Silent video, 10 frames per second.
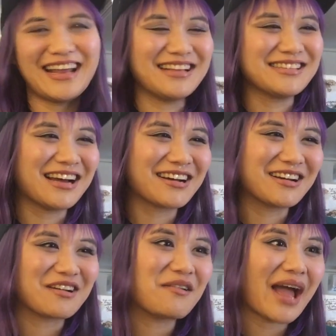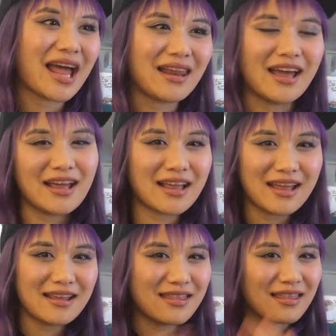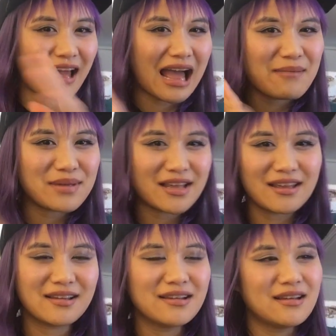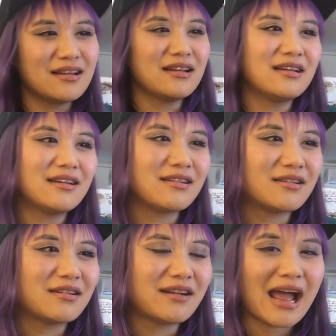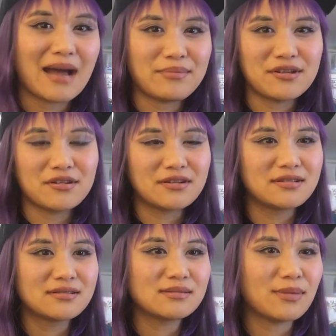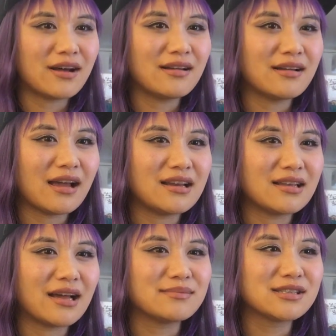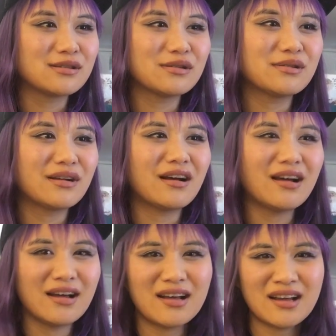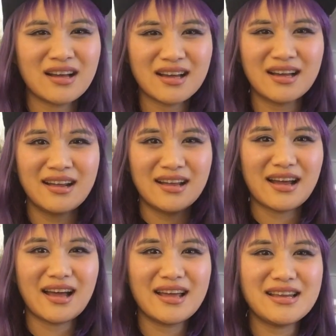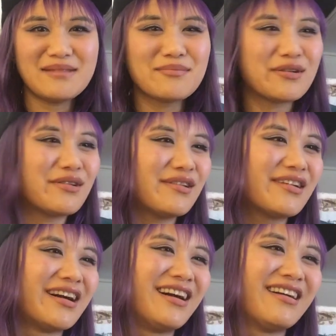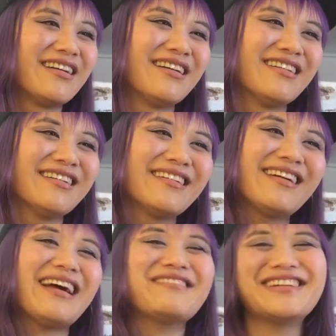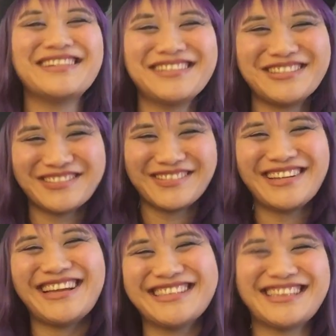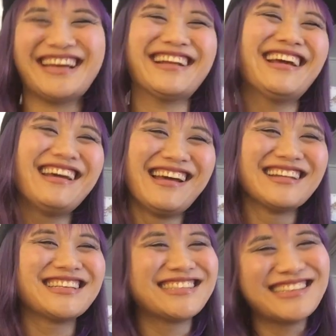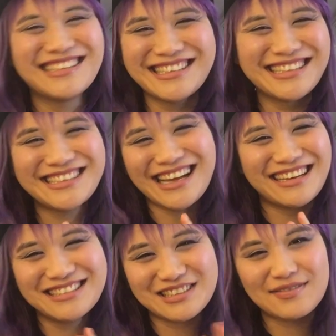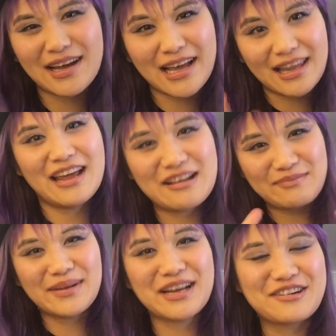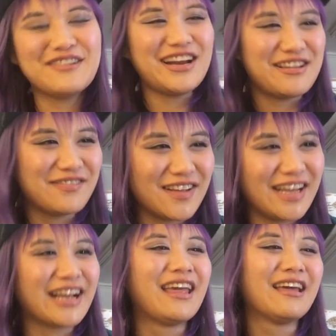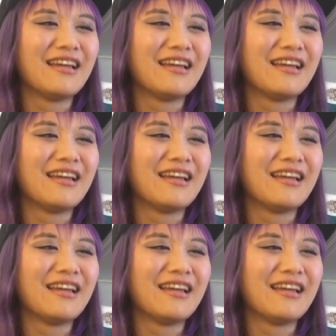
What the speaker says: it's not gonna go like the happier spot anytime soon. Ah, I need more. I waited 2 weeks and this doesn't satisfy like my craving.